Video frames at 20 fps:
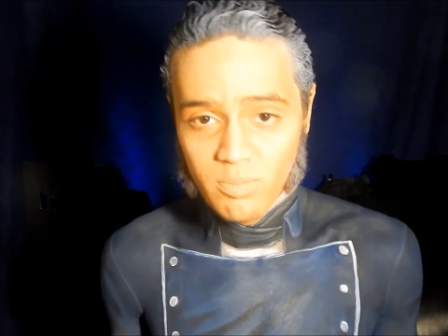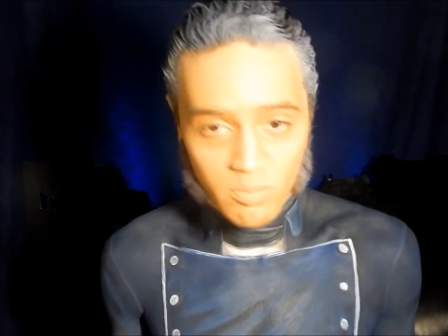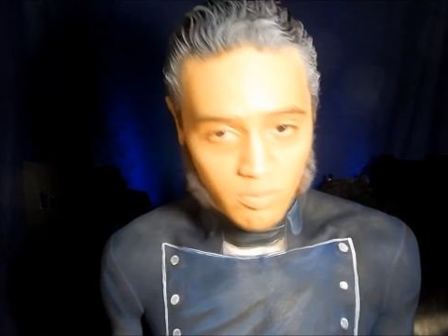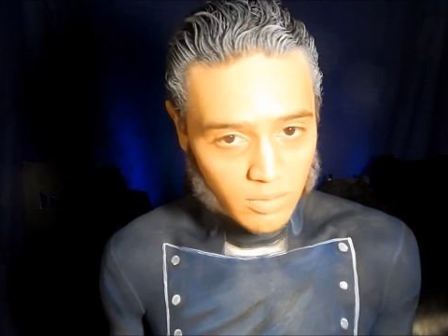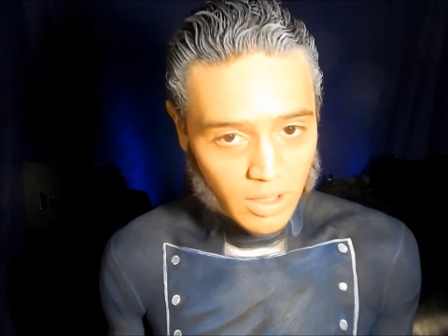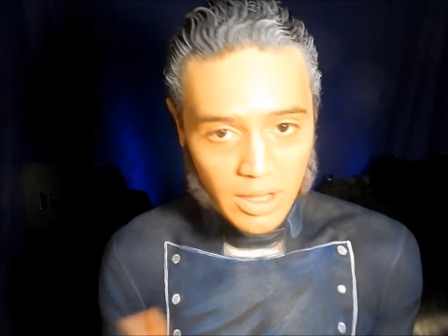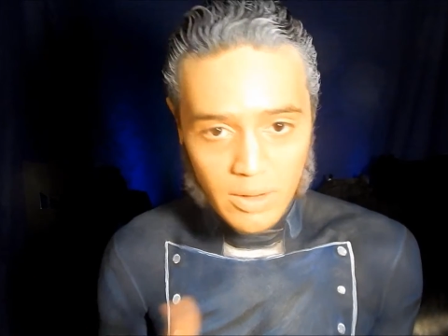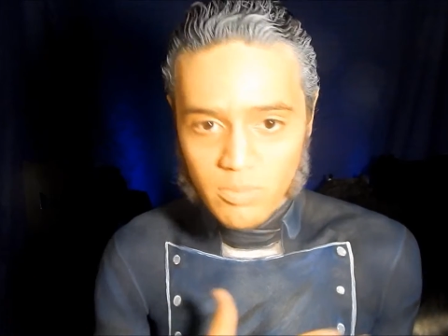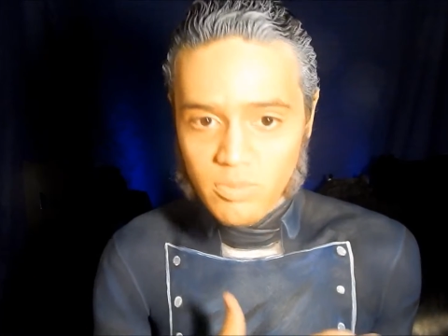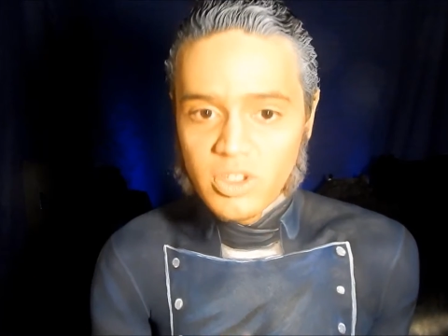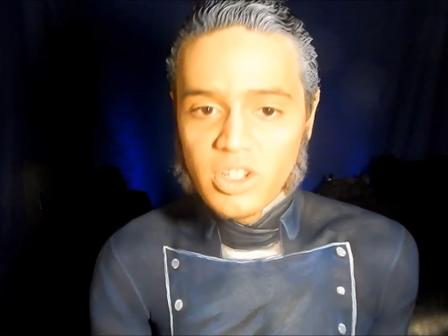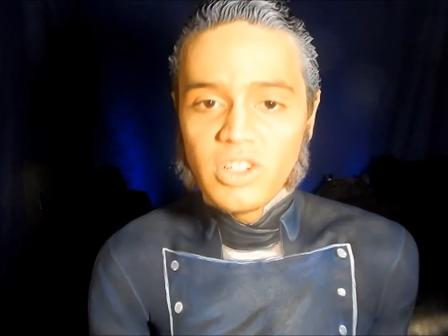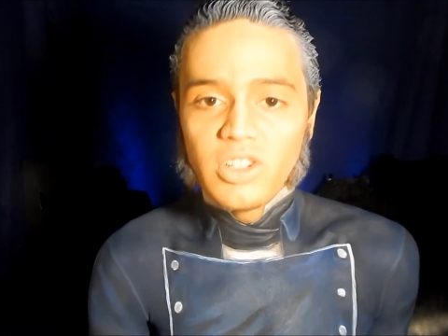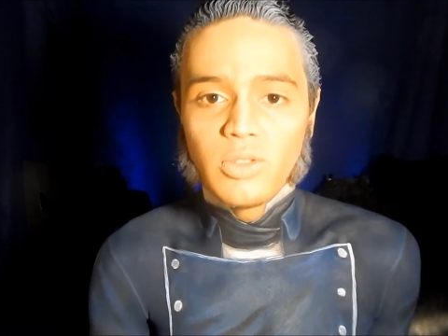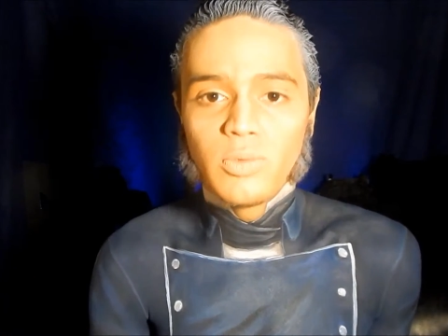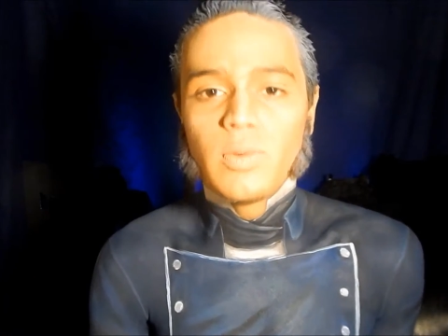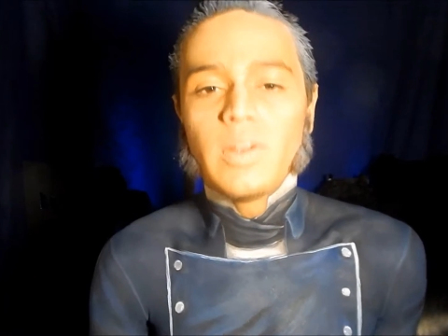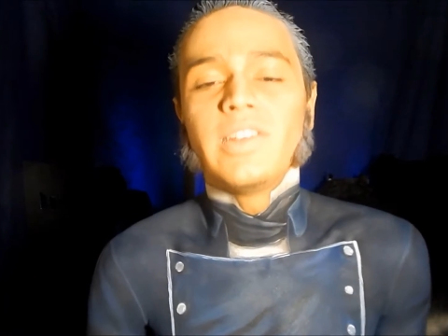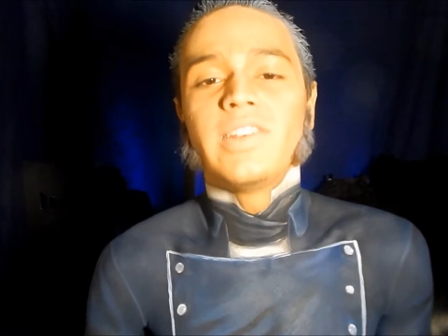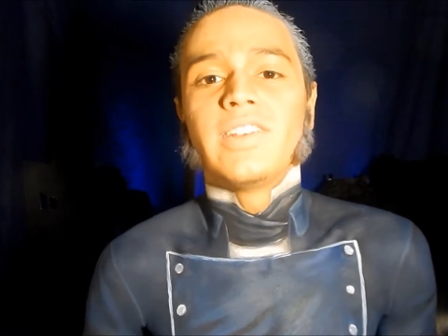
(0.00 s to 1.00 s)
like
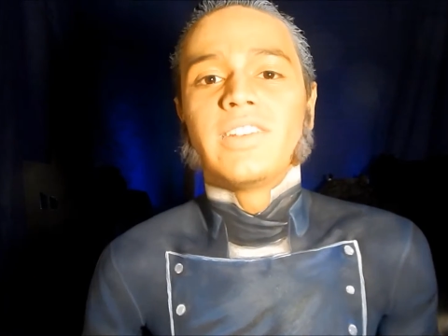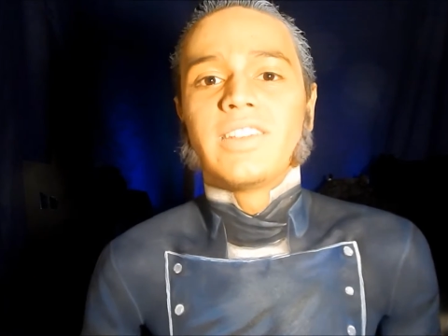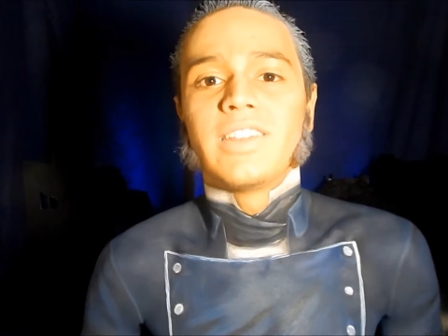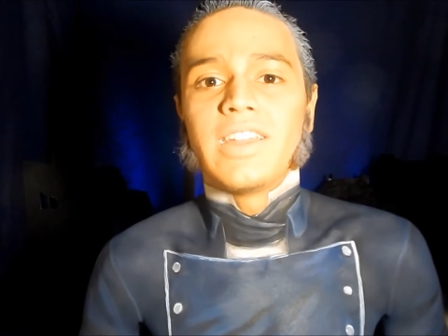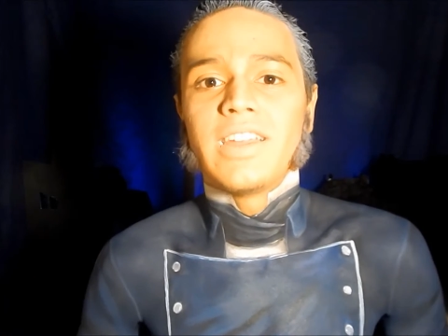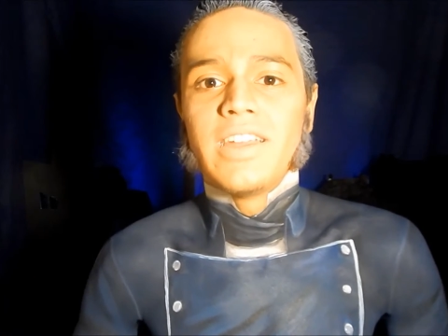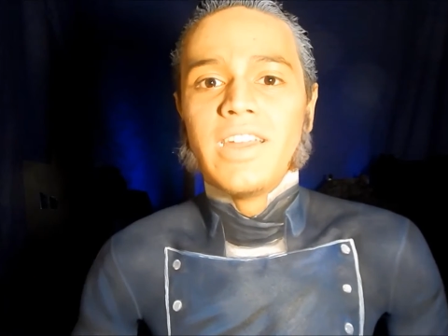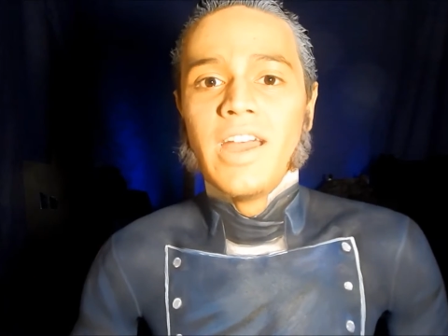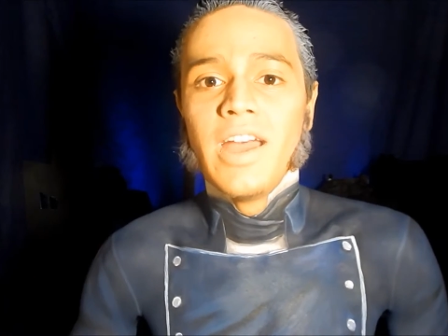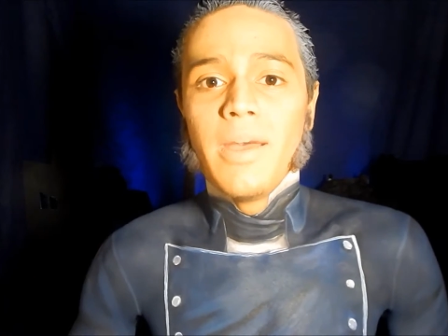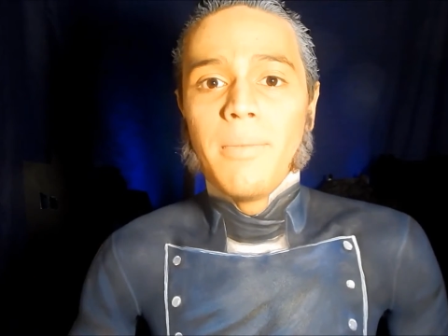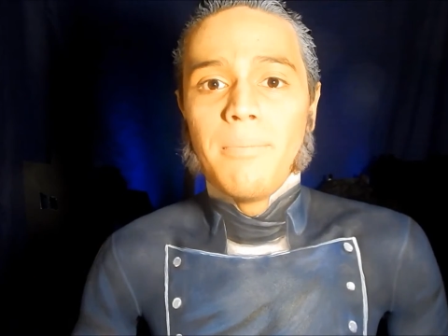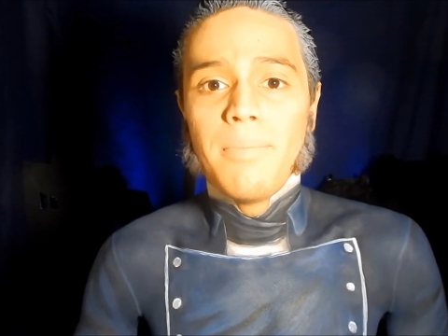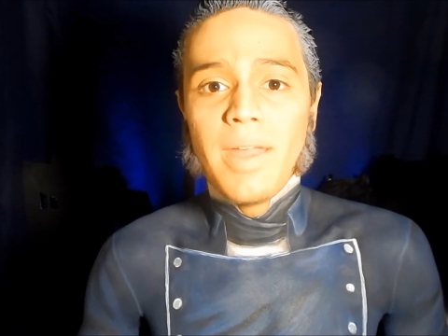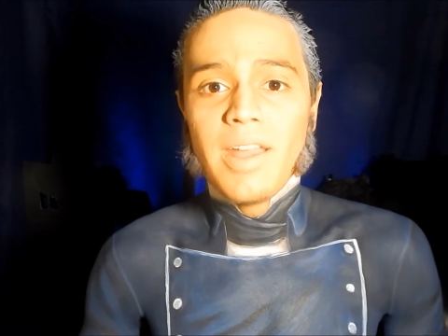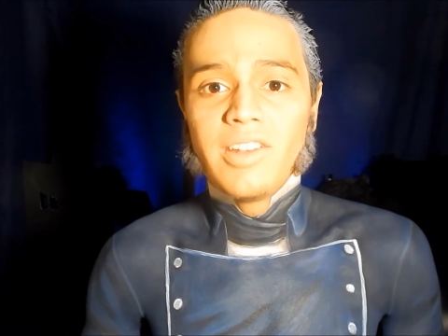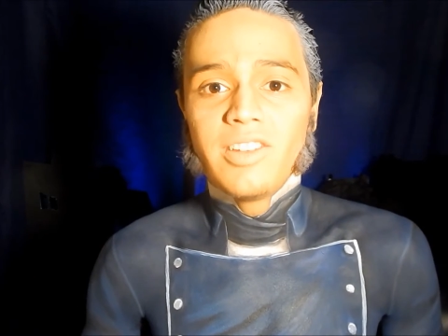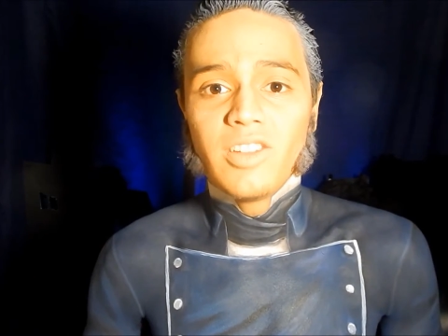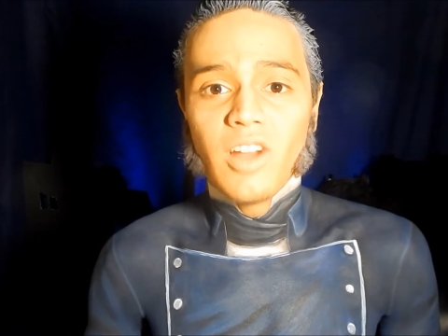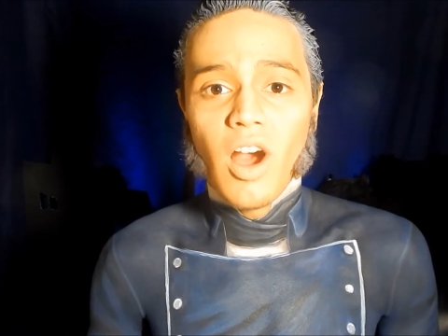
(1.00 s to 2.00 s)
just recently
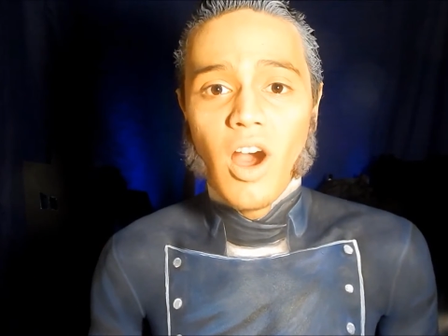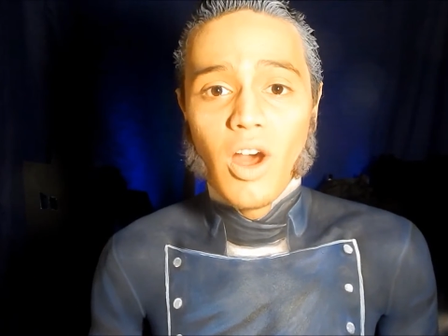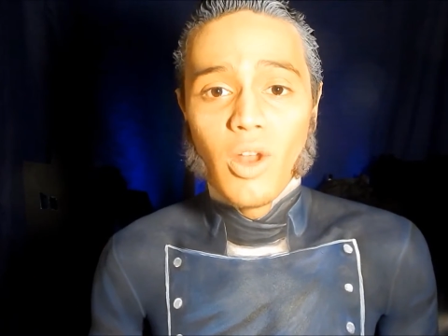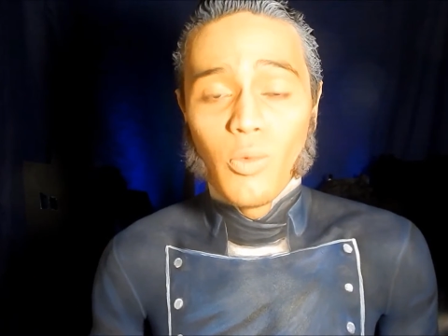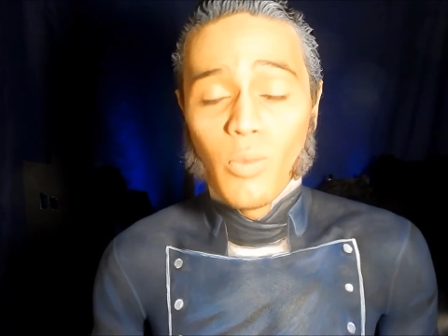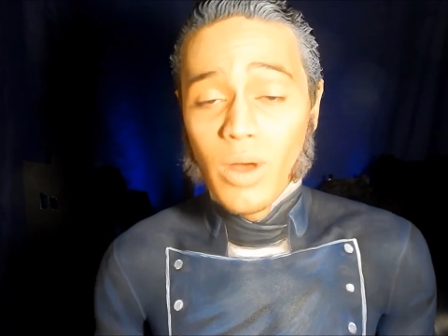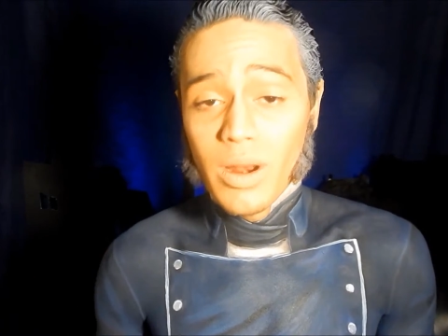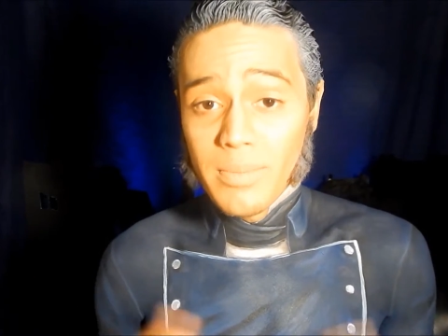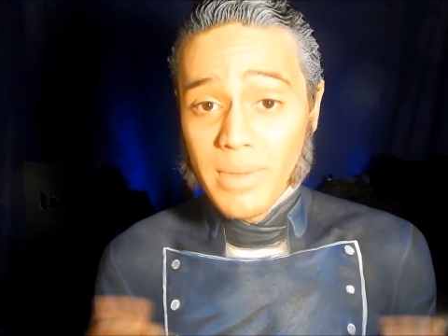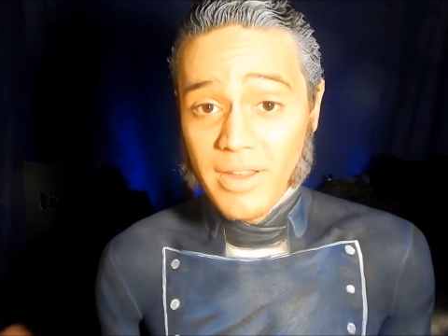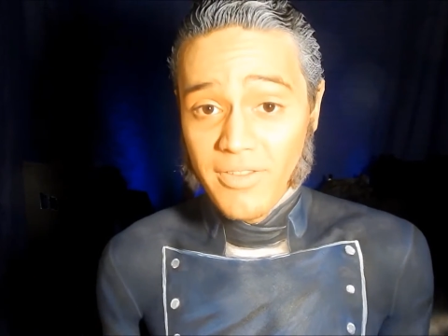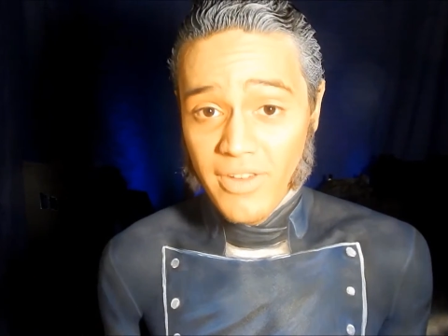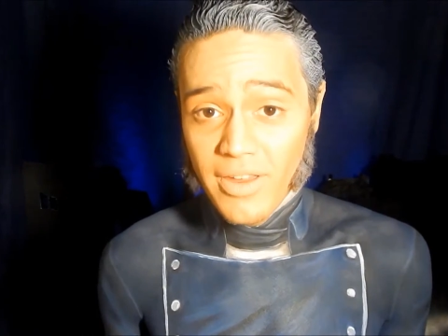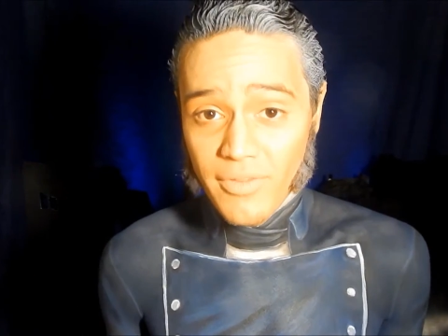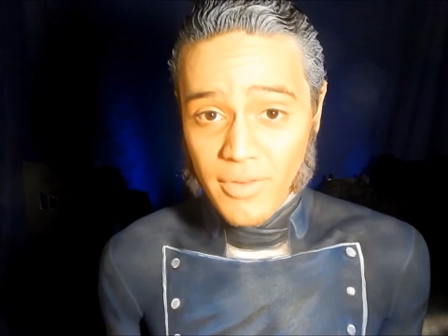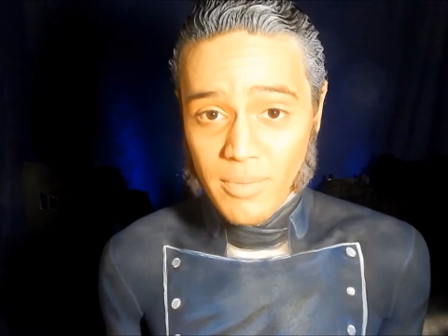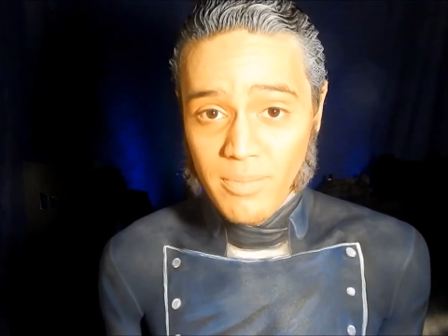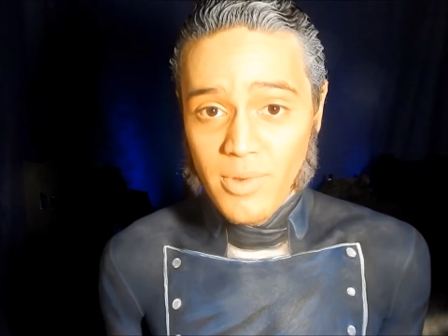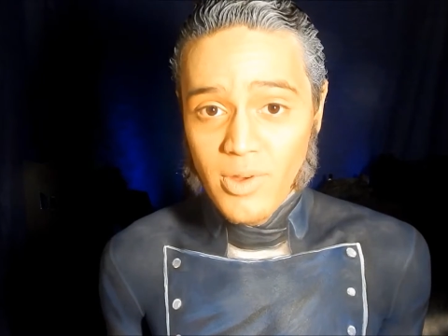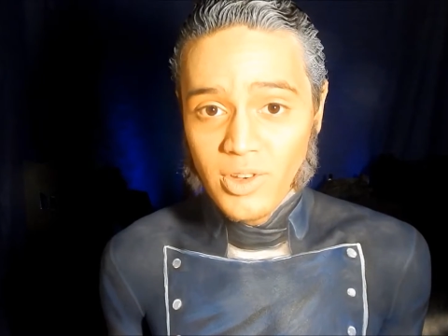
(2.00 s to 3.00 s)
based on one of my
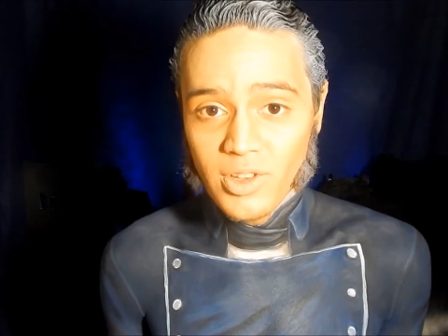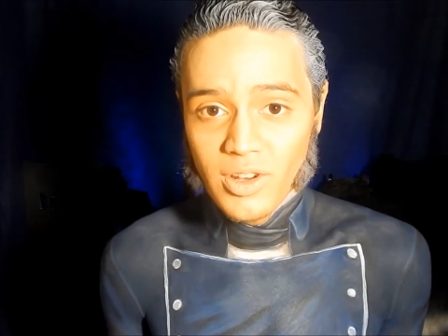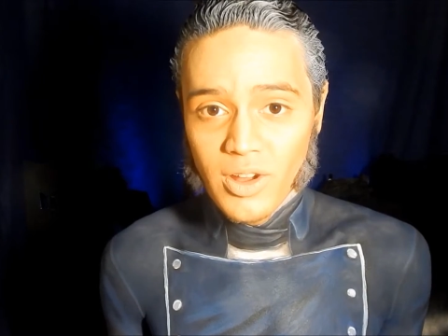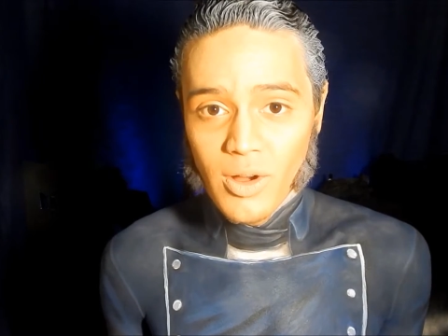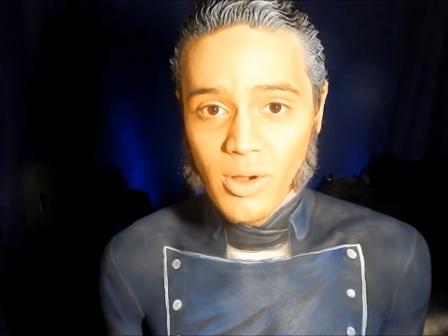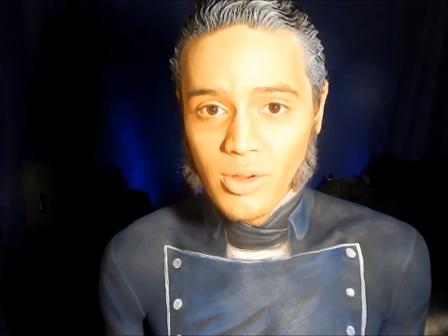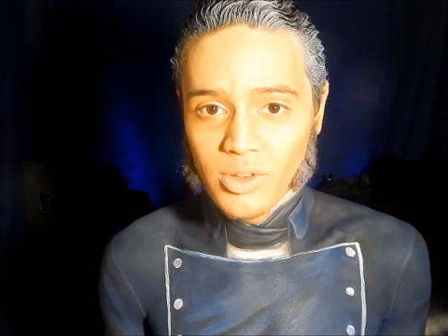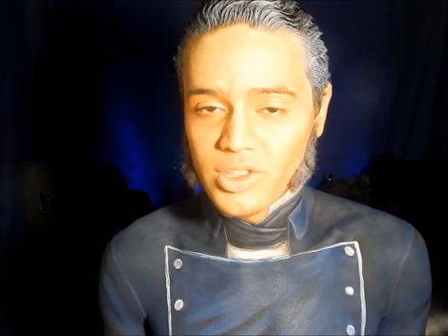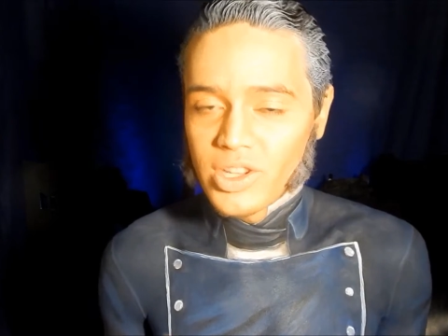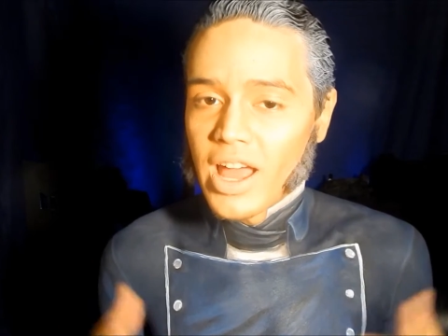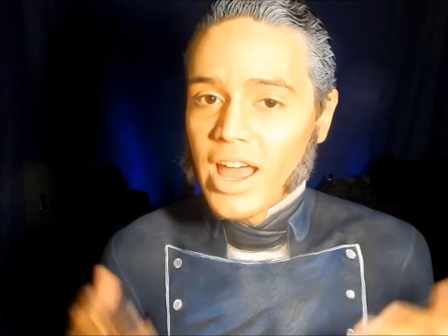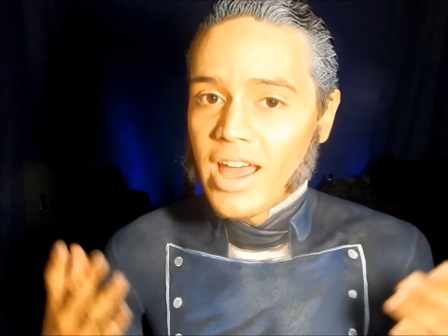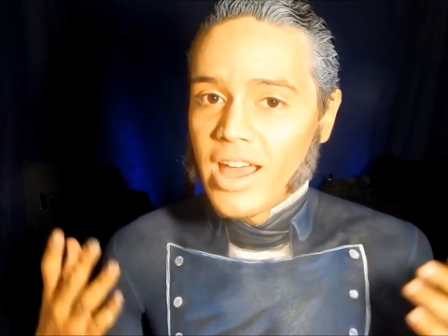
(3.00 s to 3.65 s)
favorite musicals,